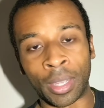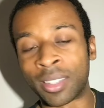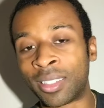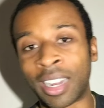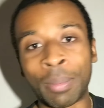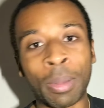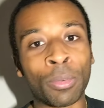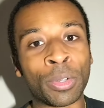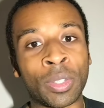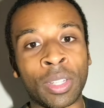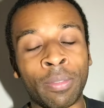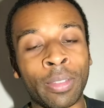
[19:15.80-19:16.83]
It's not about
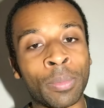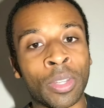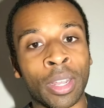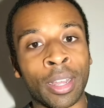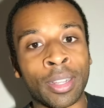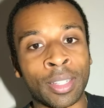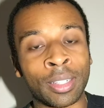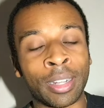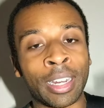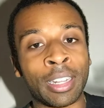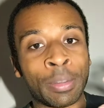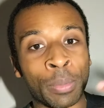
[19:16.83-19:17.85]
receiving them to us and
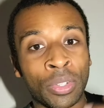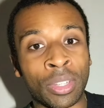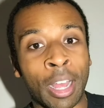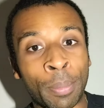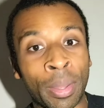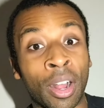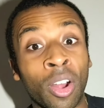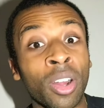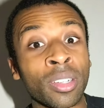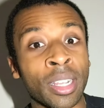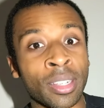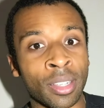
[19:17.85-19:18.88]
letting them stop at
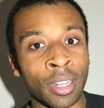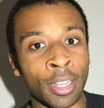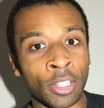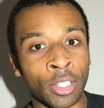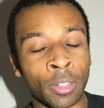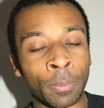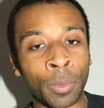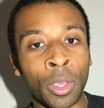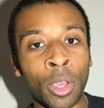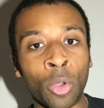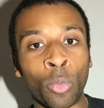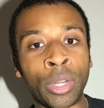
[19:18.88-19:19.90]
our destination.
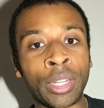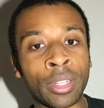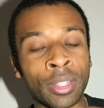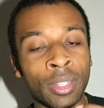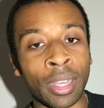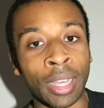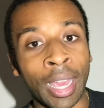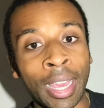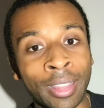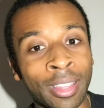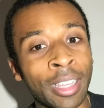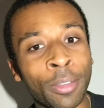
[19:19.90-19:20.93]
We need to say,
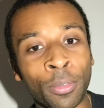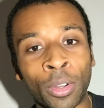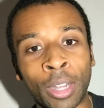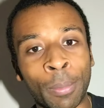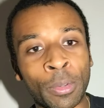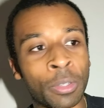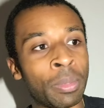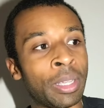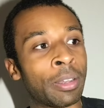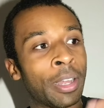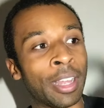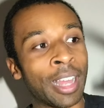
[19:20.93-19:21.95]
hey, thank you for coming to
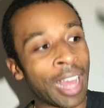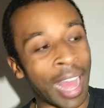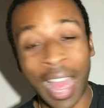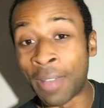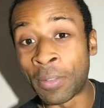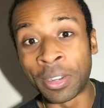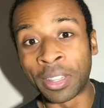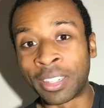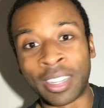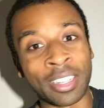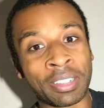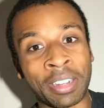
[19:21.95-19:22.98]
me. I have another
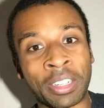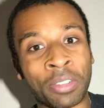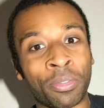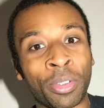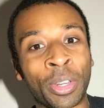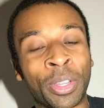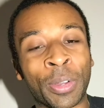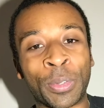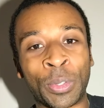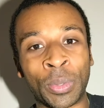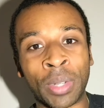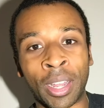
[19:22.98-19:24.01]
destination for you to go
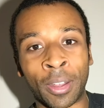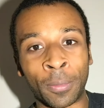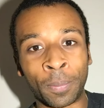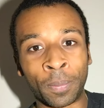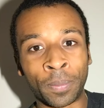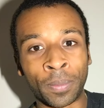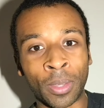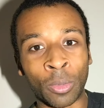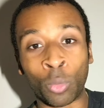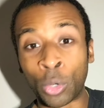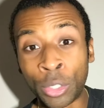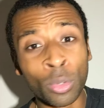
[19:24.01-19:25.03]
to now.
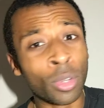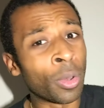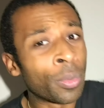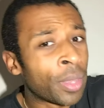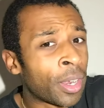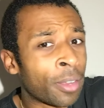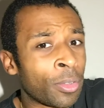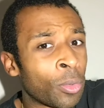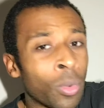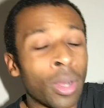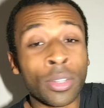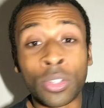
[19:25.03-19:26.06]
Will you go there if
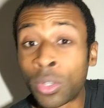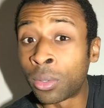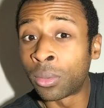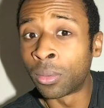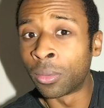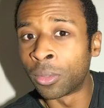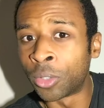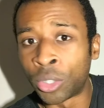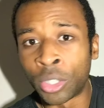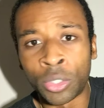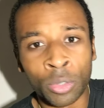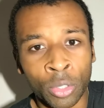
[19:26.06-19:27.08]
you want to?
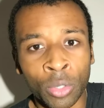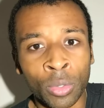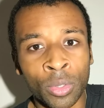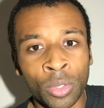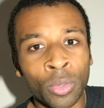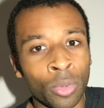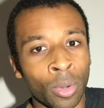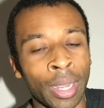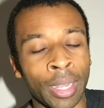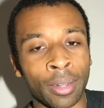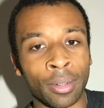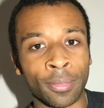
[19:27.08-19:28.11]
Should you choose to?
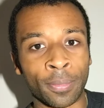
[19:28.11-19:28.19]
Great.